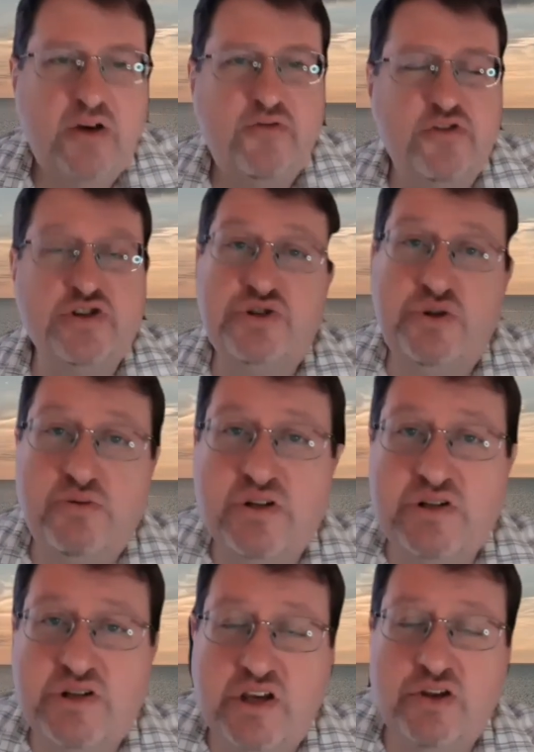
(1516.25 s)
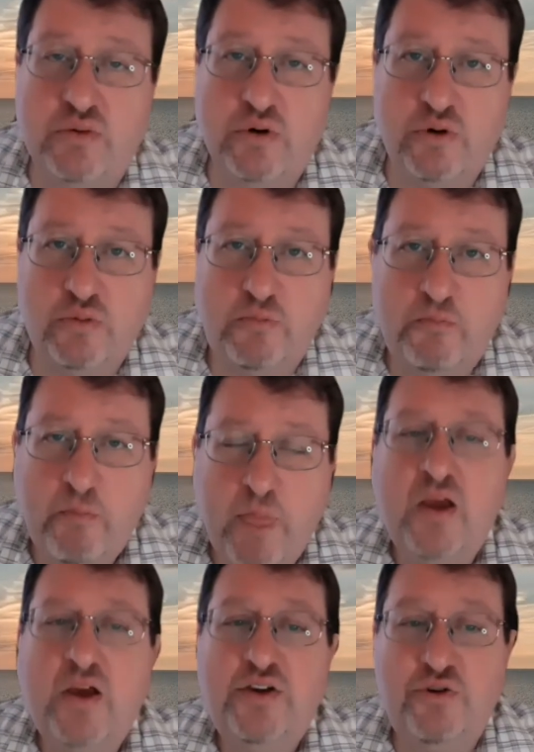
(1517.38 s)
For the students in the room,
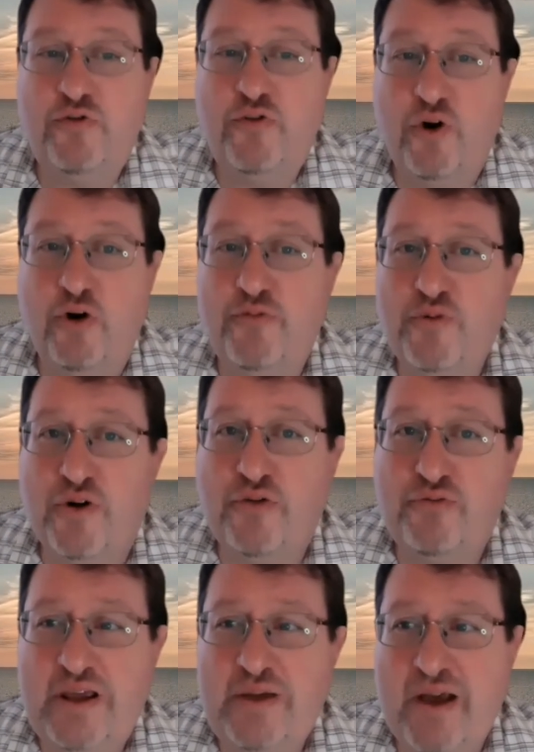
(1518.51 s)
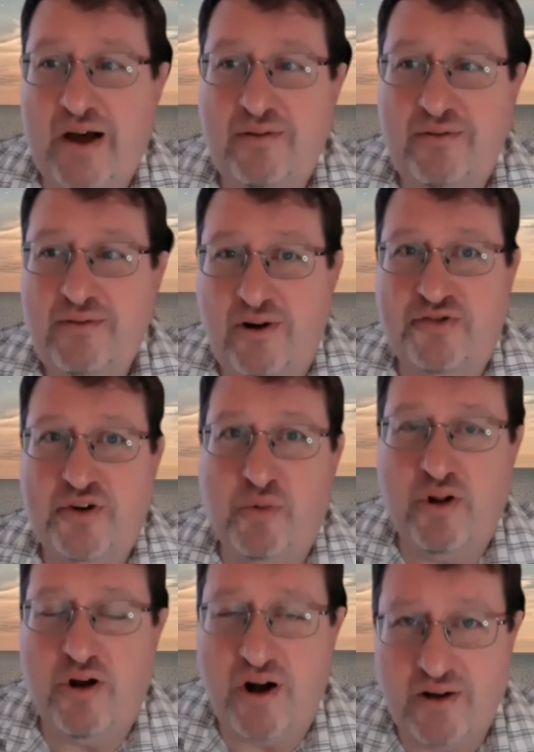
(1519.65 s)
you've heard from her through email all summer
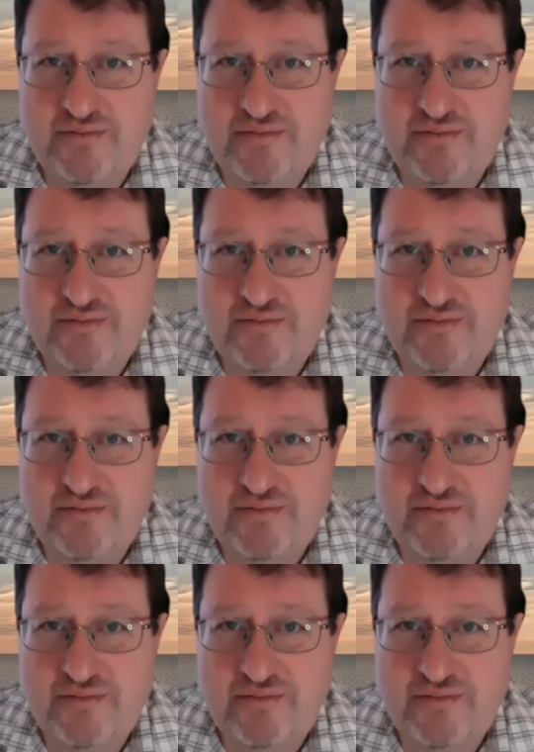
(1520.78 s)
long,